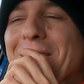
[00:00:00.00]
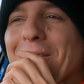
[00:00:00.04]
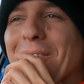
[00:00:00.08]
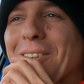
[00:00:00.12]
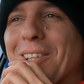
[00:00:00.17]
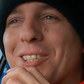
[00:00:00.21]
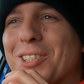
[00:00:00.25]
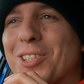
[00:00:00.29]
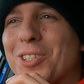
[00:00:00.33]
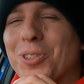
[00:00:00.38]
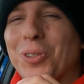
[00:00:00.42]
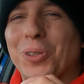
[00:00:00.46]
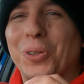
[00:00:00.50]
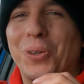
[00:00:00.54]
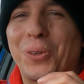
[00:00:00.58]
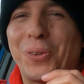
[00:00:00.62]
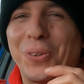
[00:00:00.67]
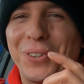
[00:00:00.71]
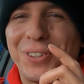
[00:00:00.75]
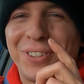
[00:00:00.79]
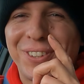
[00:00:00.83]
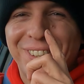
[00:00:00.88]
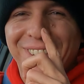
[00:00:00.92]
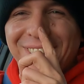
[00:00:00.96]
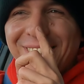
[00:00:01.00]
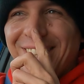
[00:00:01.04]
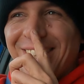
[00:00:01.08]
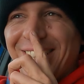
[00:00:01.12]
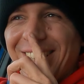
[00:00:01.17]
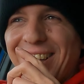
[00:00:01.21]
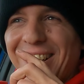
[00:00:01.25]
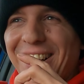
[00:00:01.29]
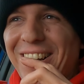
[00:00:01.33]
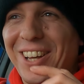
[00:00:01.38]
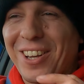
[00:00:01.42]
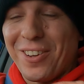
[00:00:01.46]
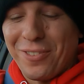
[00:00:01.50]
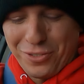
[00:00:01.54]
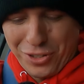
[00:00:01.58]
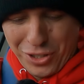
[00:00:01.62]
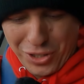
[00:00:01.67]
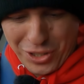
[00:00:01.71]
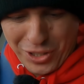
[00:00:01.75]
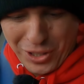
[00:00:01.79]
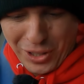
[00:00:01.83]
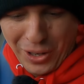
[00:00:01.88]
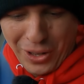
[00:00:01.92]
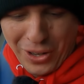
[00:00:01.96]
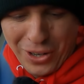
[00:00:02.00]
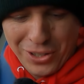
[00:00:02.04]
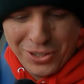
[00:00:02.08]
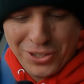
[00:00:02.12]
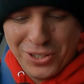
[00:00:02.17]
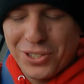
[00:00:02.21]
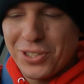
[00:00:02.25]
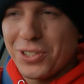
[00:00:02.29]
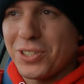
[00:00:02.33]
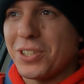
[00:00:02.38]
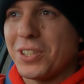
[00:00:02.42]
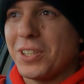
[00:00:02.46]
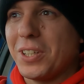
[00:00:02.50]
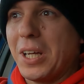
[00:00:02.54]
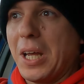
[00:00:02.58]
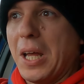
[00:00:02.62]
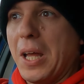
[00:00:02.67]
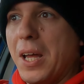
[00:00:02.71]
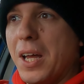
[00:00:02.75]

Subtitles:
Well, this is awkward. I've just lost.